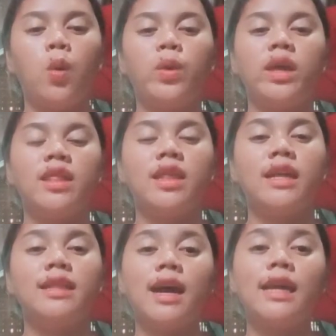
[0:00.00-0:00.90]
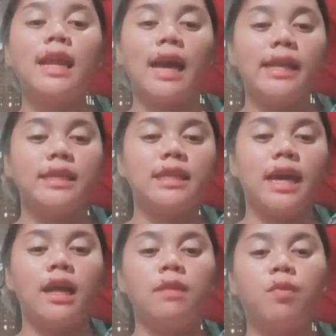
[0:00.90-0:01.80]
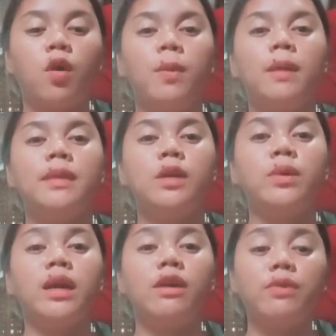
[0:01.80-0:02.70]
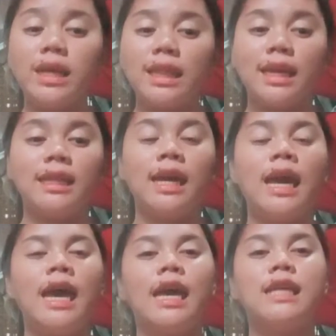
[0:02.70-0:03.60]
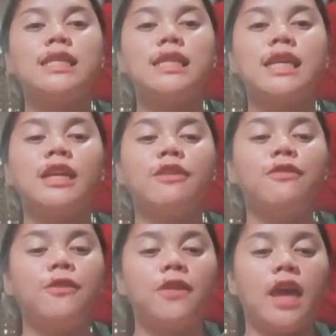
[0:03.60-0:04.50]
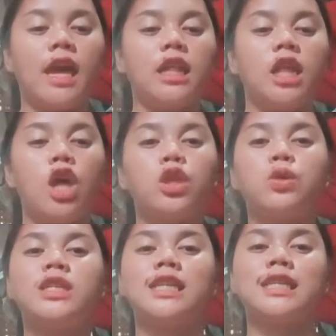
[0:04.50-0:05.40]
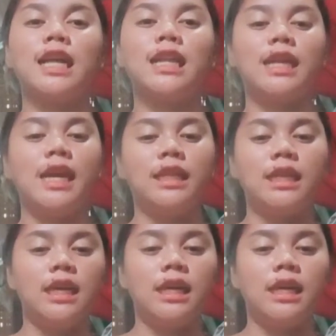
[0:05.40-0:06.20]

with 9 lines and probably written in 658 to 680.